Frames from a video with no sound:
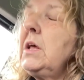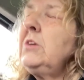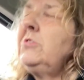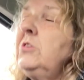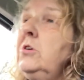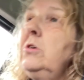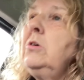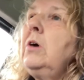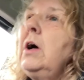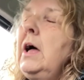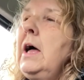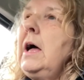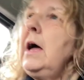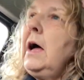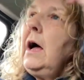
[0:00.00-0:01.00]
So,
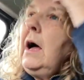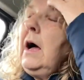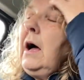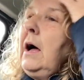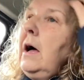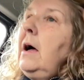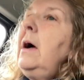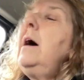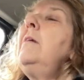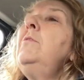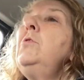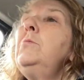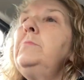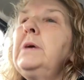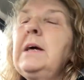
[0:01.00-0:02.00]
uh, I've
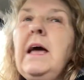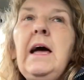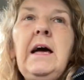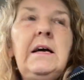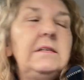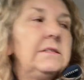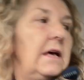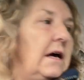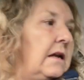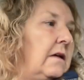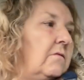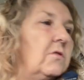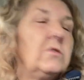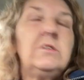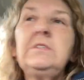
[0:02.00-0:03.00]
opened a case and
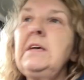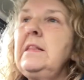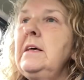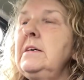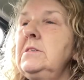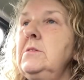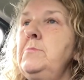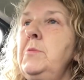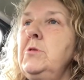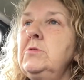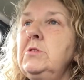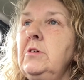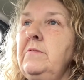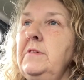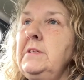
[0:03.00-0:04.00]
I've got to take that to the
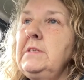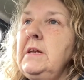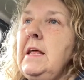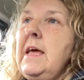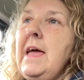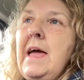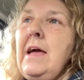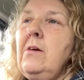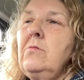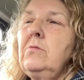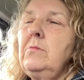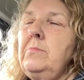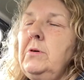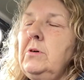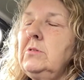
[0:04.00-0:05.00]
post office, and I ain't going
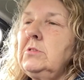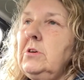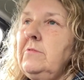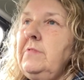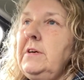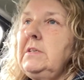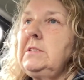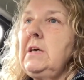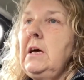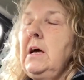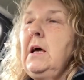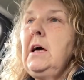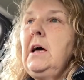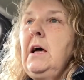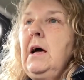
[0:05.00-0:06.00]
to the post office.
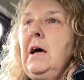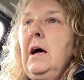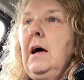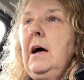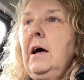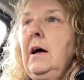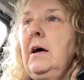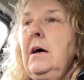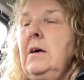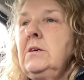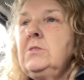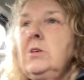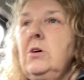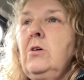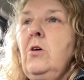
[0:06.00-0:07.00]
Uh,
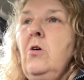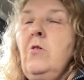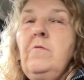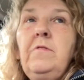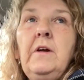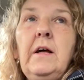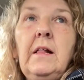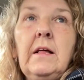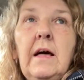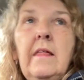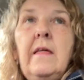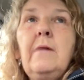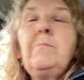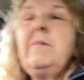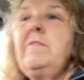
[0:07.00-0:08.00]
so, hopefully I'll get
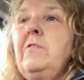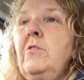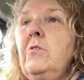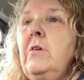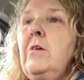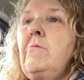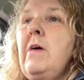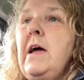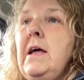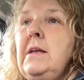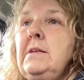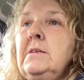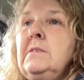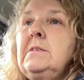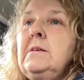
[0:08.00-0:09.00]
there before it
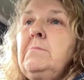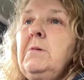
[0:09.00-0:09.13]
rains.